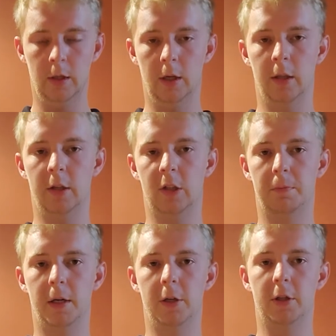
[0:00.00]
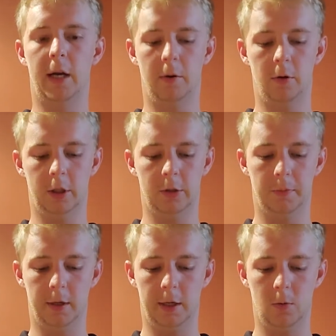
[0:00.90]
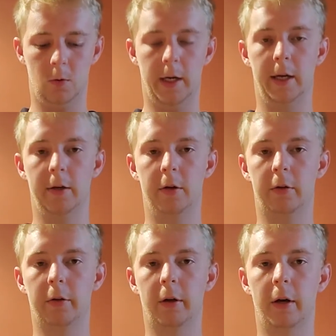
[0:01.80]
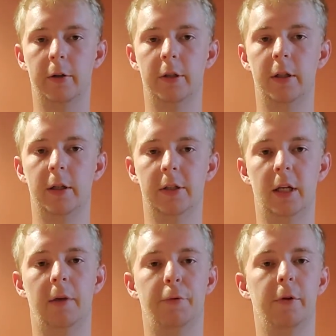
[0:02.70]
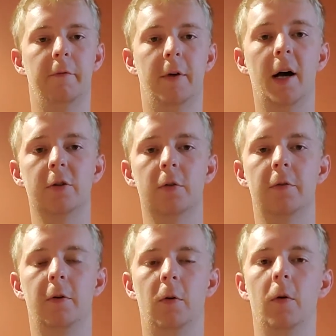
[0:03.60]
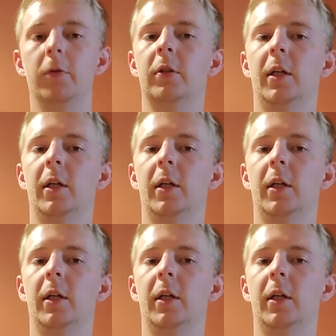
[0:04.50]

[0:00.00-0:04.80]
In this speech, I will explain why nuclear energy is safer than fossil fuels